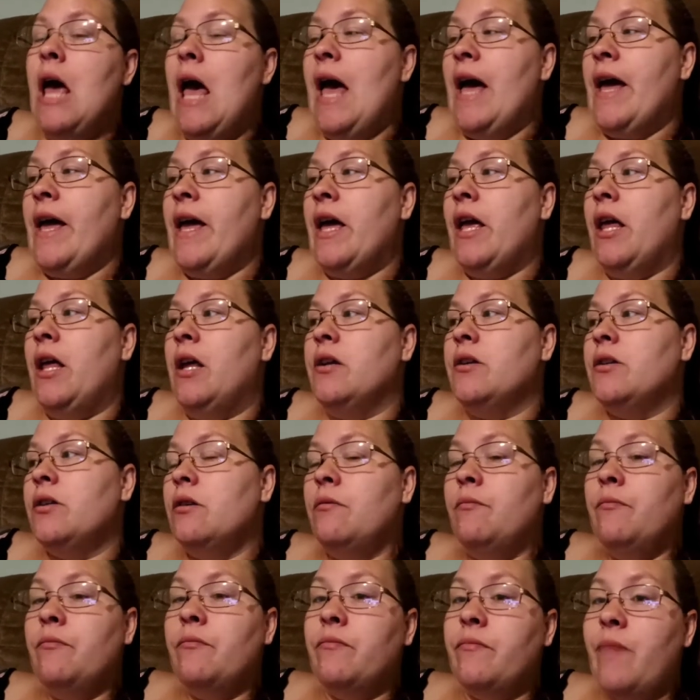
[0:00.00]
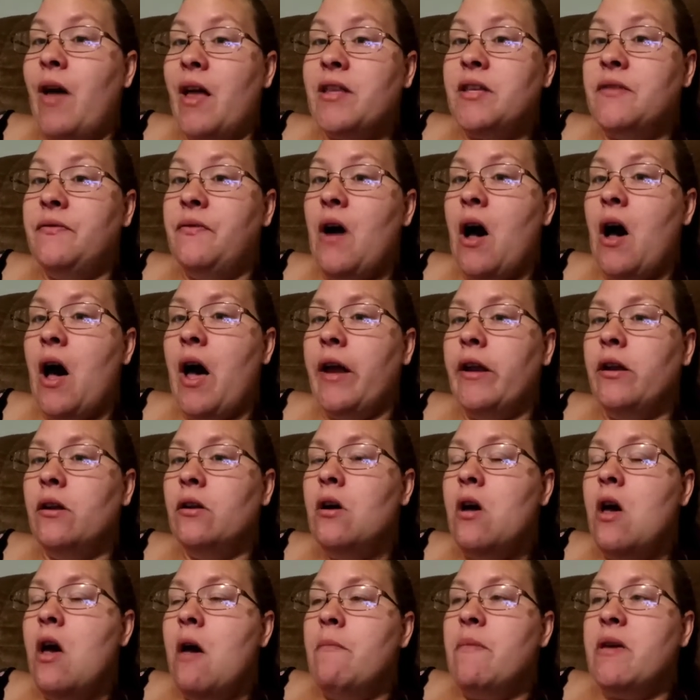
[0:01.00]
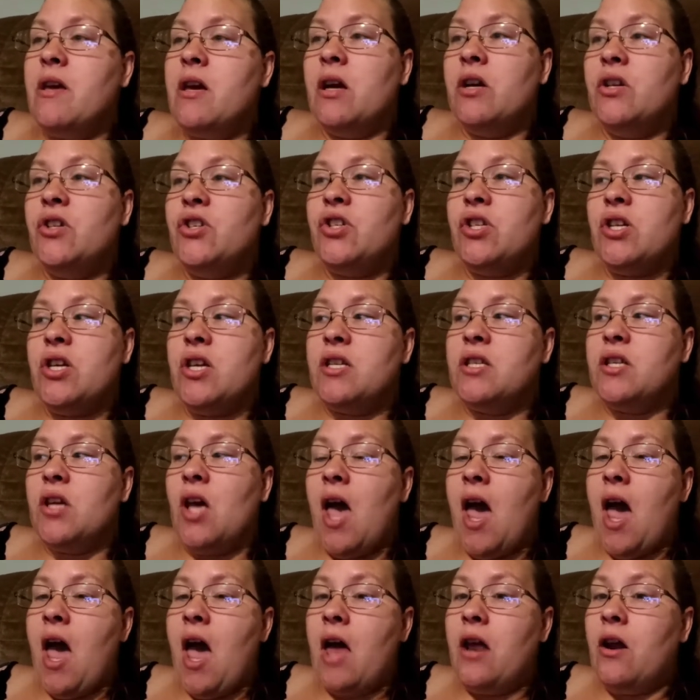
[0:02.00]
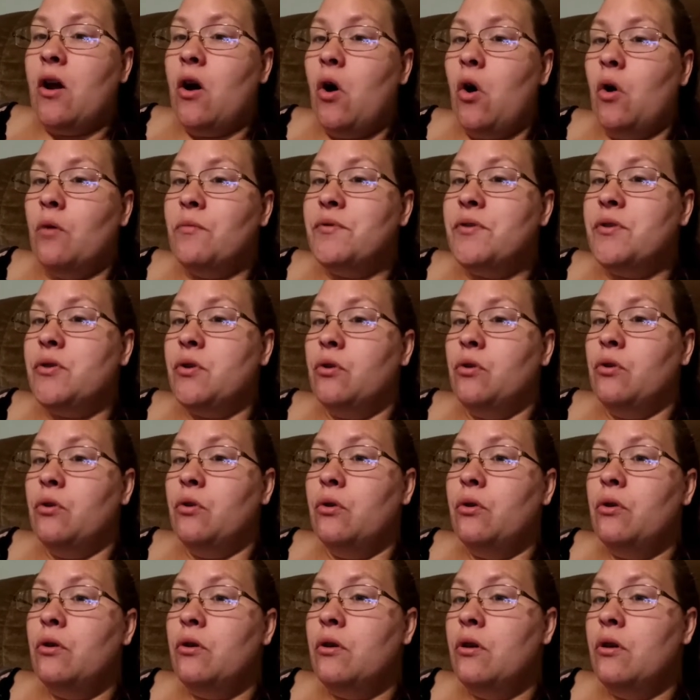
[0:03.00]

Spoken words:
and that's fine, because she is at homeschool.